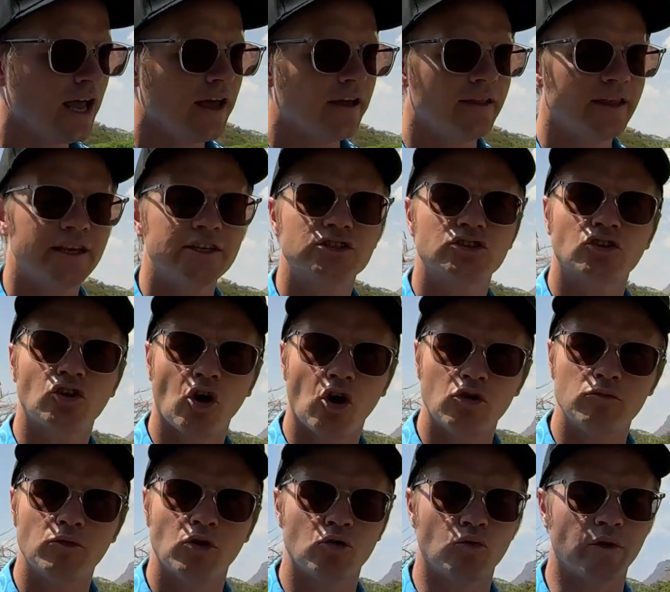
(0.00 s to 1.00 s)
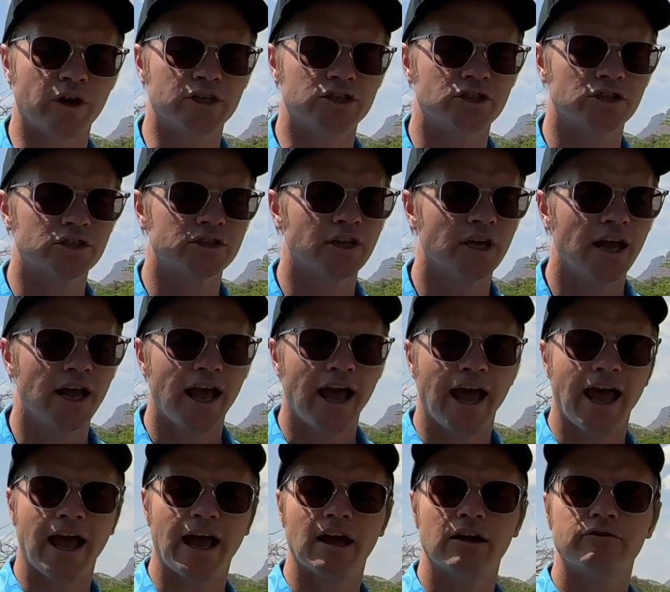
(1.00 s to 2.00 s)
These Tacoma wedges
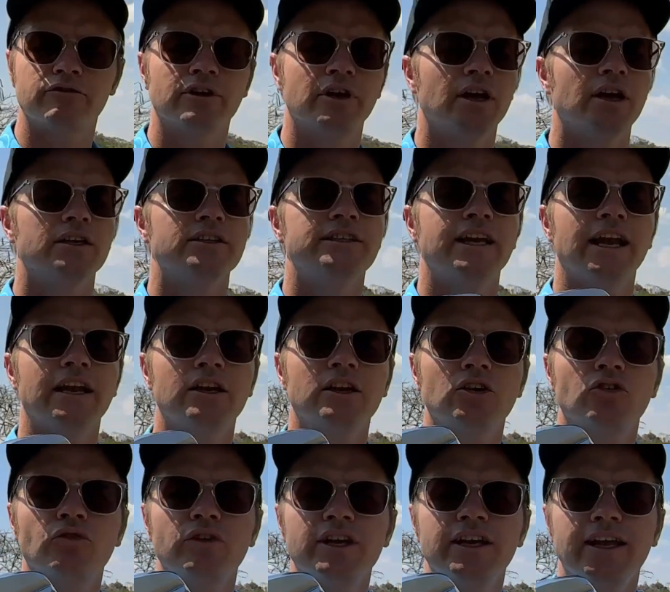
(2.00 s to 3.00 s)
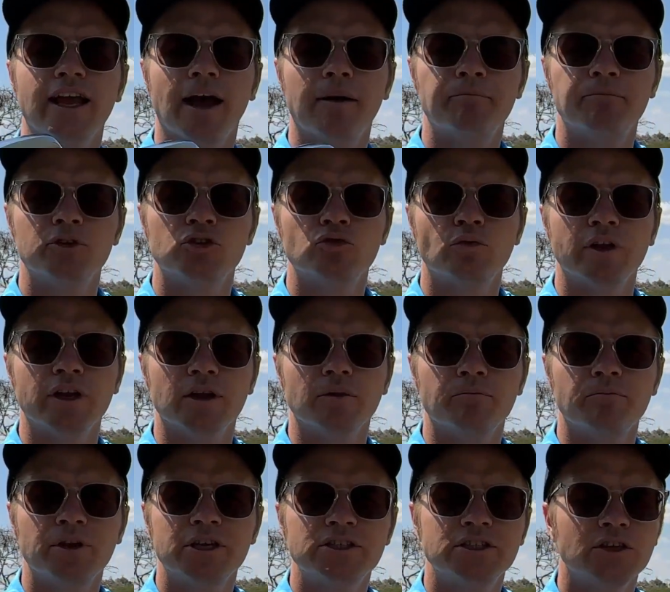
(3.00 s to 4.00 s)
have 10-degree gap between the
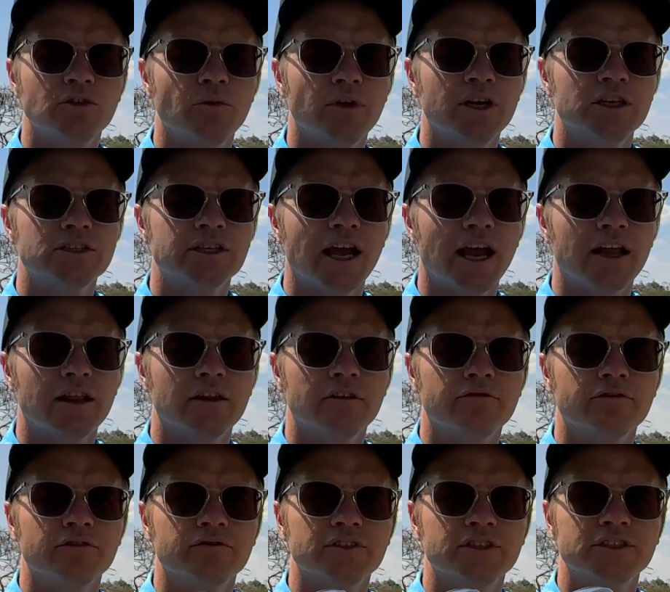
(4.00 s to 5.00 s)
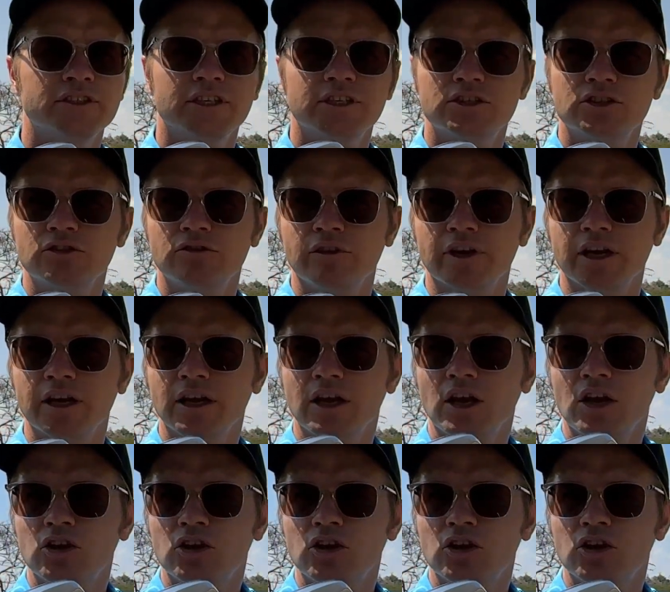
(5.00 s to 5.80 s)
pitching wedge and the 56 degree.